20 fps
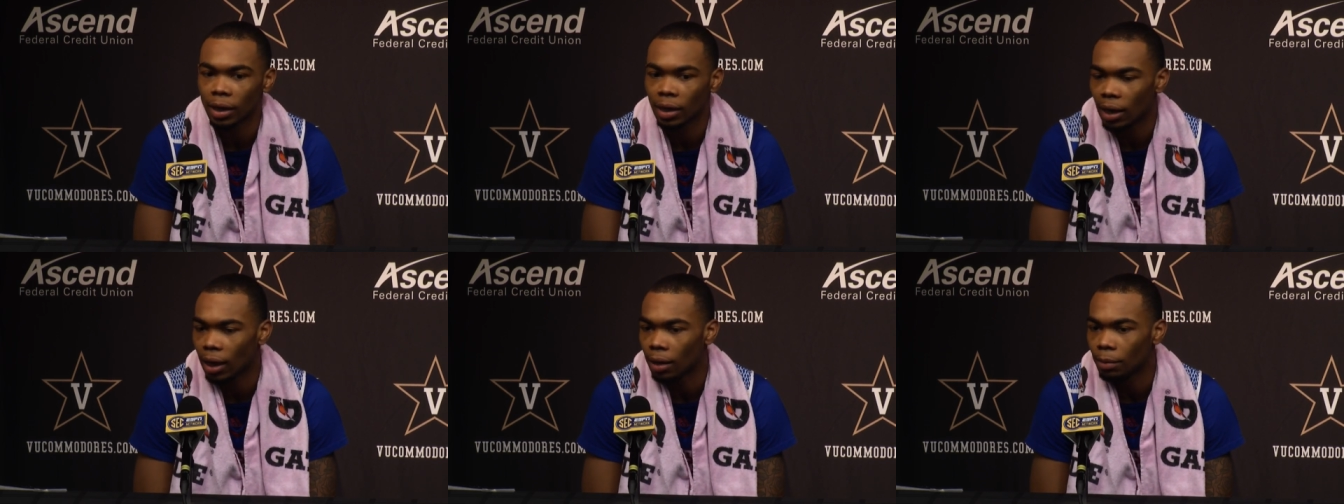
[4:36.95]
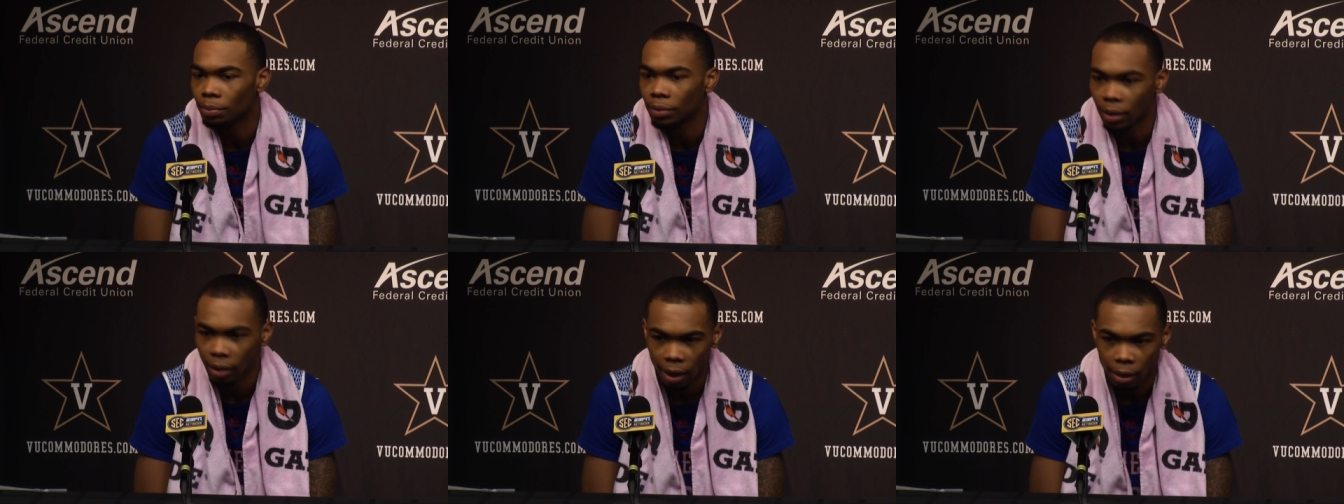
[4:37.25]
They
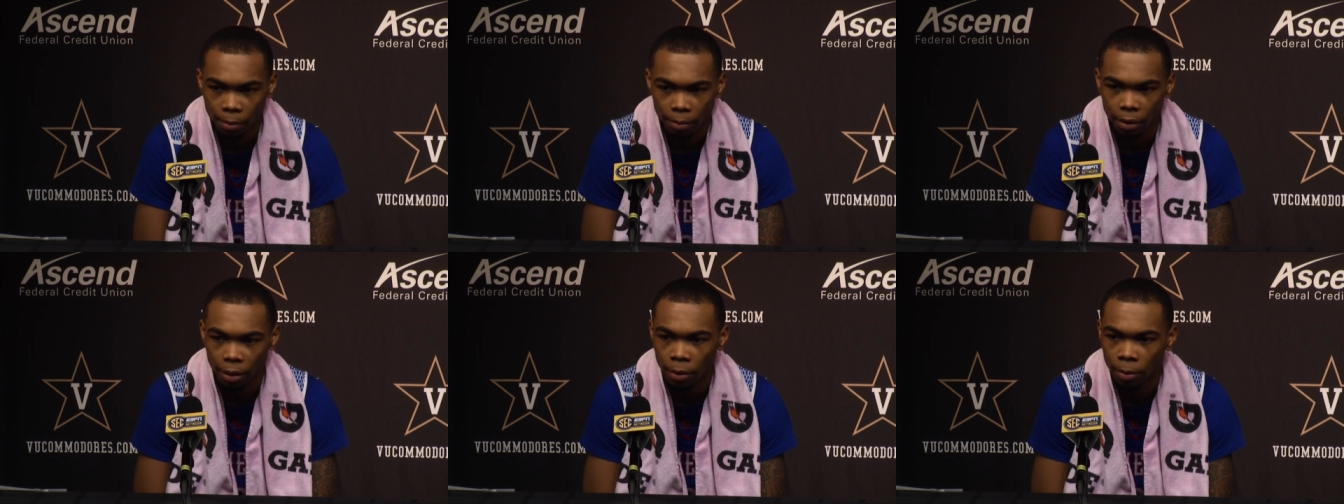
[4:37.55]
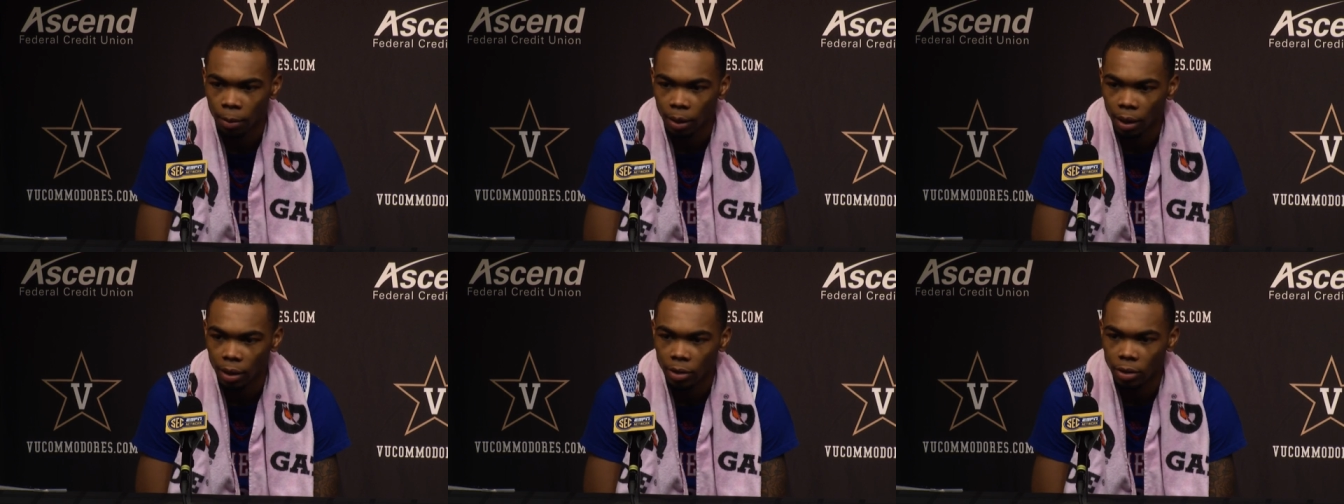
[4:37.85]
kind of play like
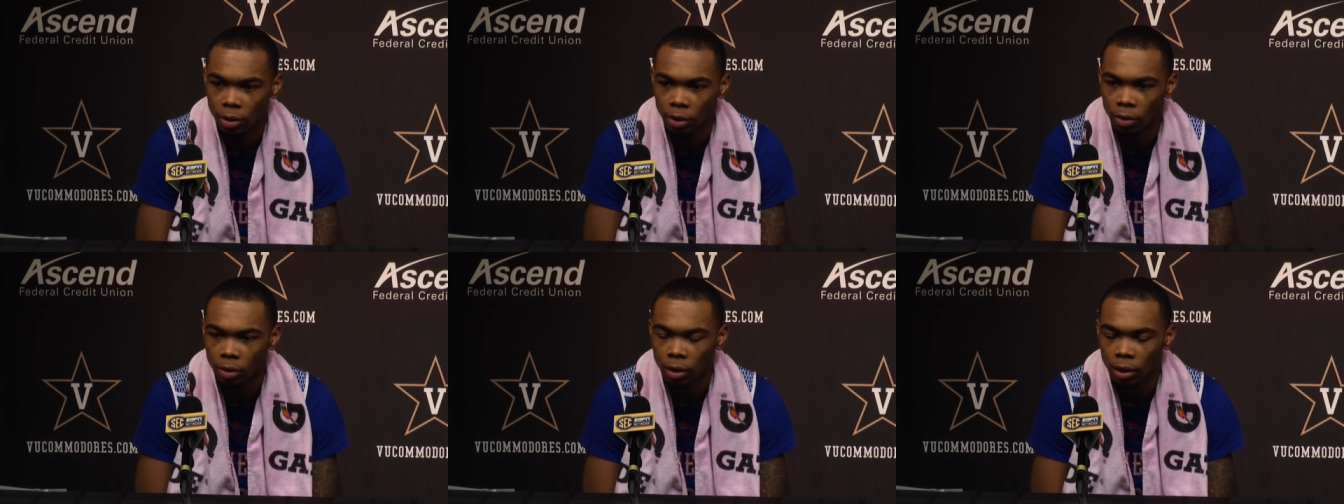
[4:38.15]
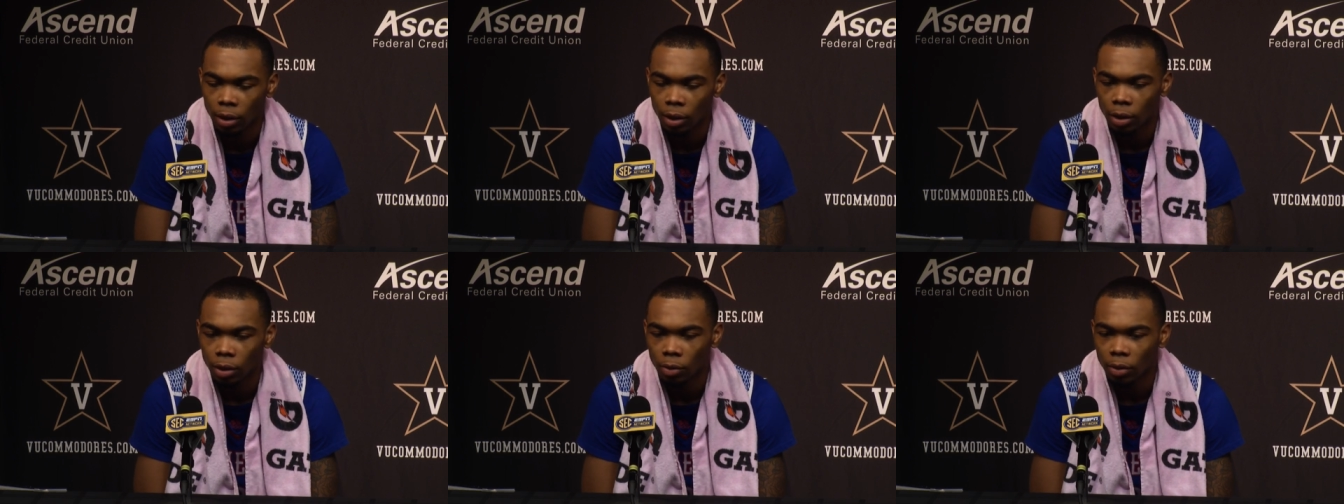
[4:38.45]
Belmont. So
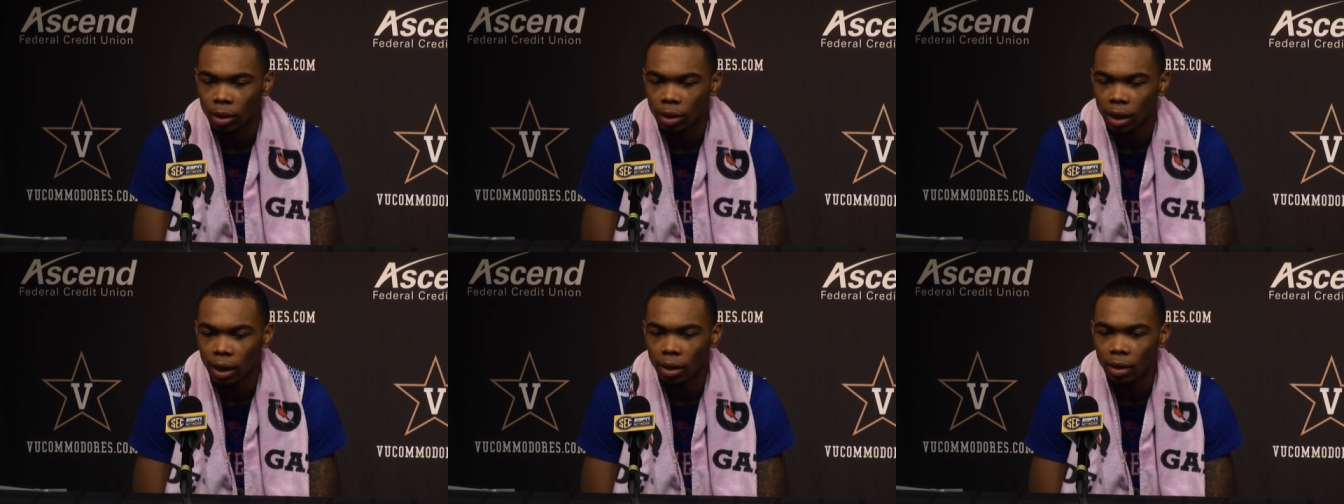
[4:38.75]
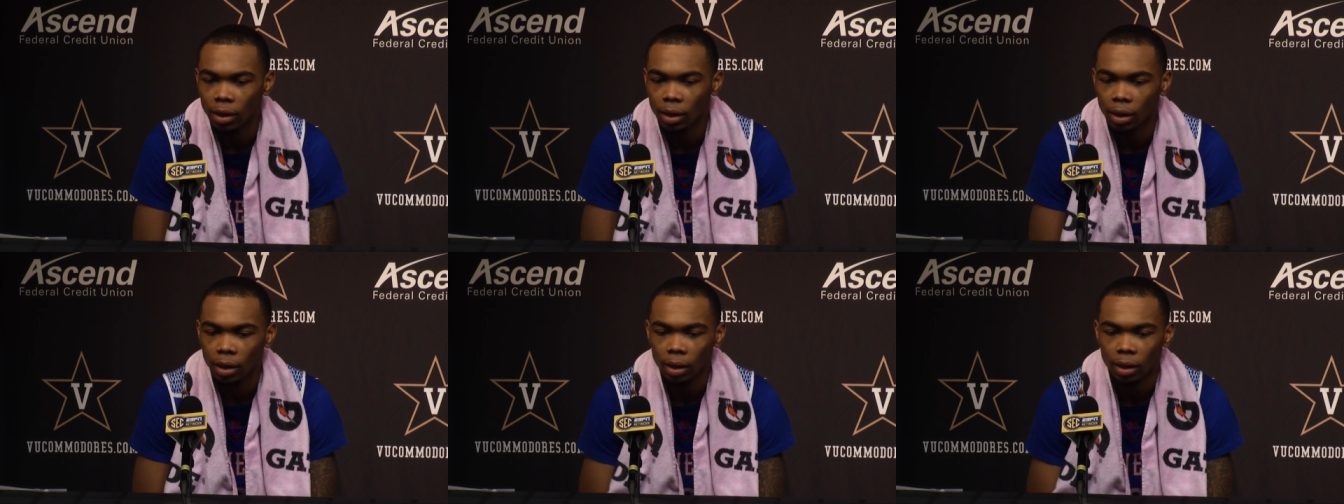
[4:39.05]
we
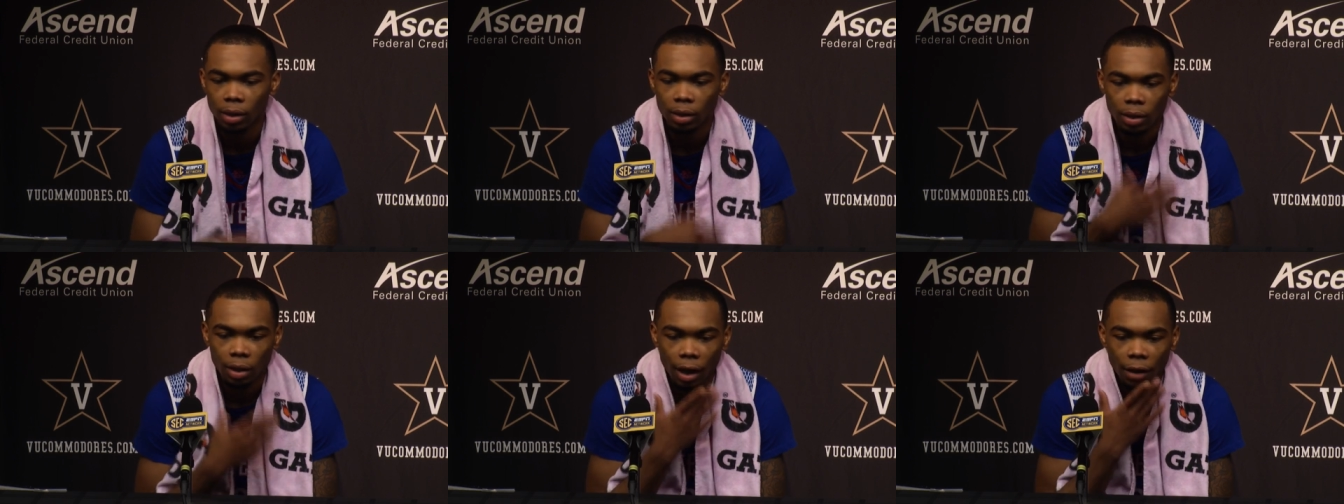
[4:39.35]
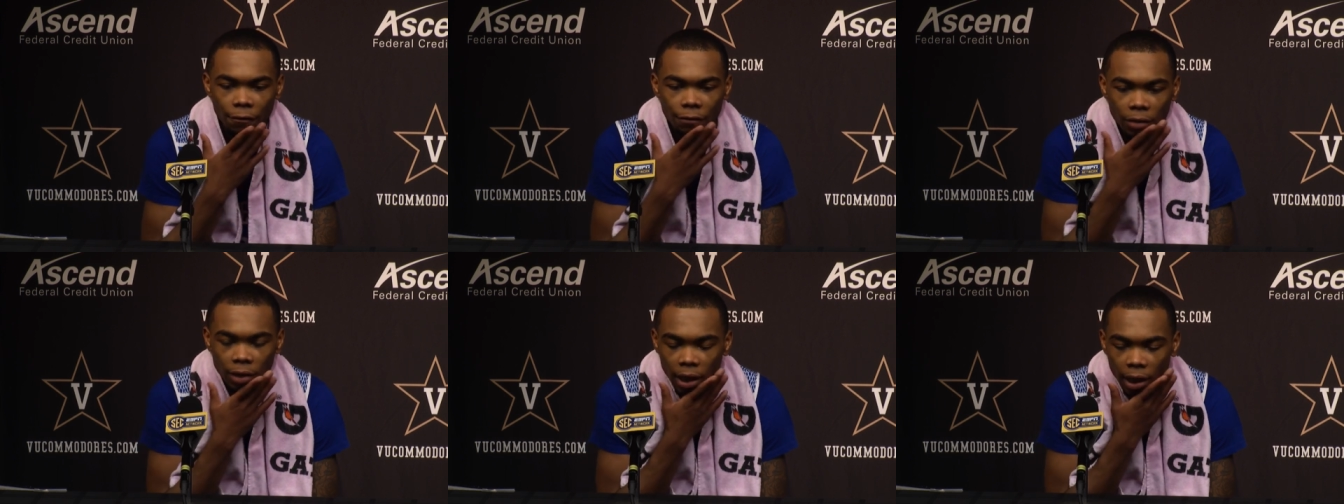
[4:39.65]
kind of,
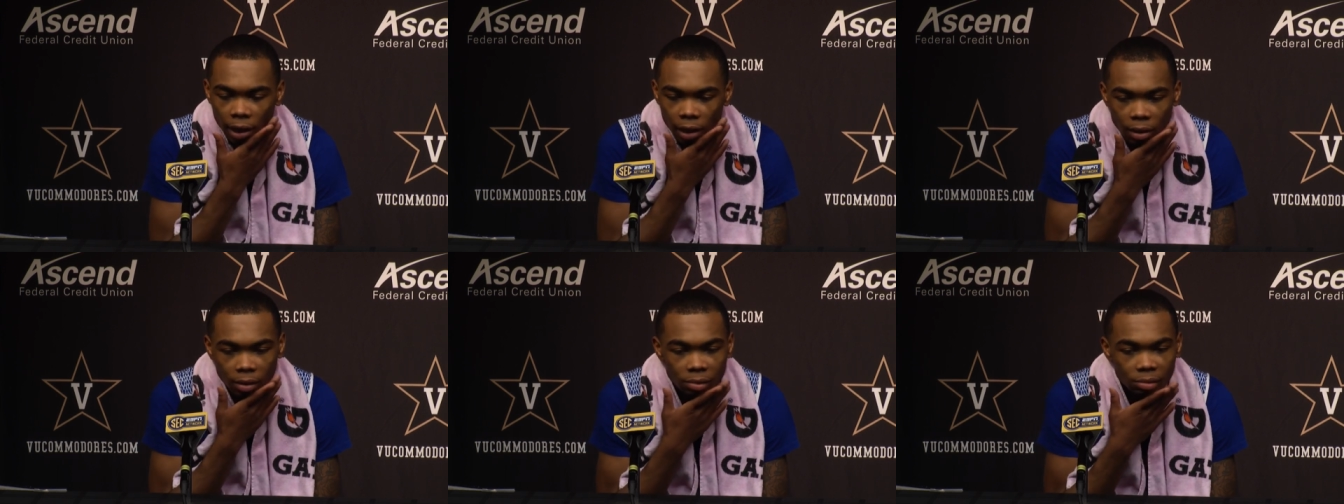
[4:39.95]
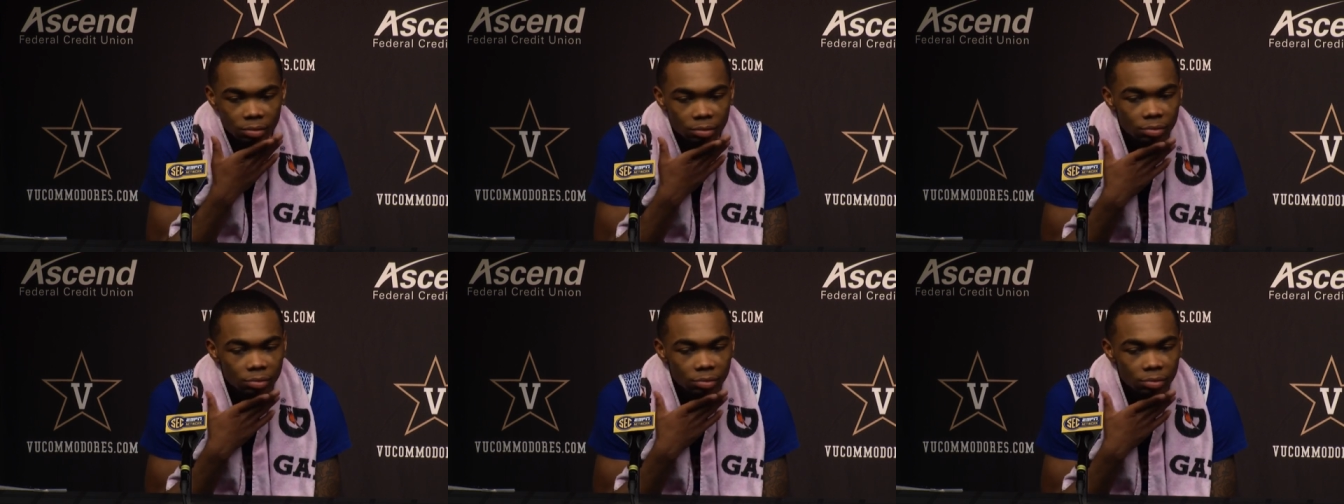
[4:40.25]
I feel like,